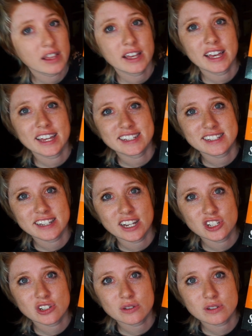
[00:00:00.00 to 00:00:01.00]

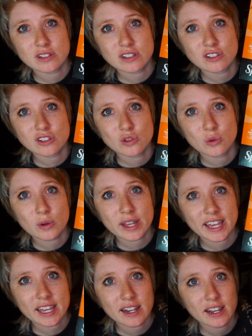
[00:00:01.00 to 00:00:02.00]
Essentials
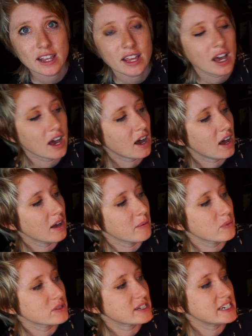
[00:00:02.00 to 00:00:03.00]
Toolkit.
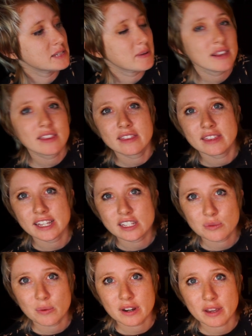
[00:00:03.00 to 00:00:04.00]
What's nice about
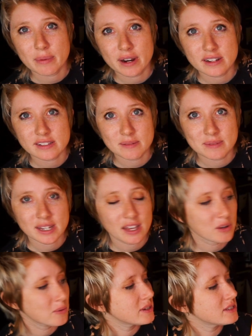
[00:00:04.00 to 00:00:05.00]
this one compared to some of the
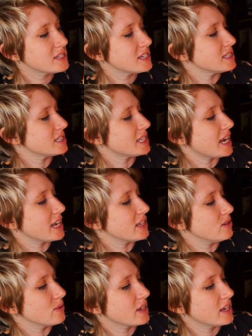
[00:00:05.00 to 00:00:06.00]
other ones is that
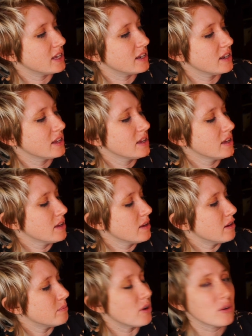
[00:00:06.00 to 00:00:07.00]
you can
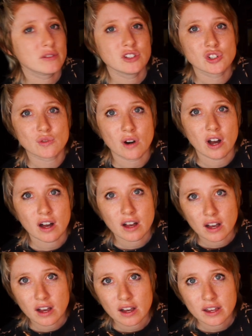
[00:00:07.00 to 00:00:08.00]
both draw
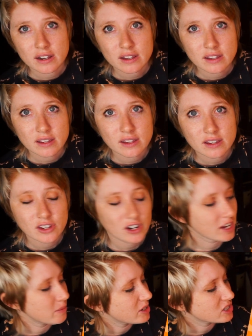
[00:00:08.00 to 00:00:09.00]
on your
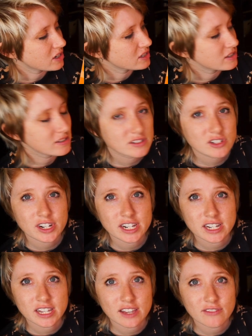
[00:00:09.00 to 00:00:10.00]
image onto the
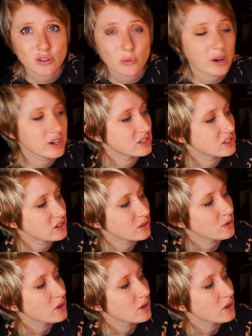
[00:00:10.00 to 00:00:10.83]
screen if you wanted to,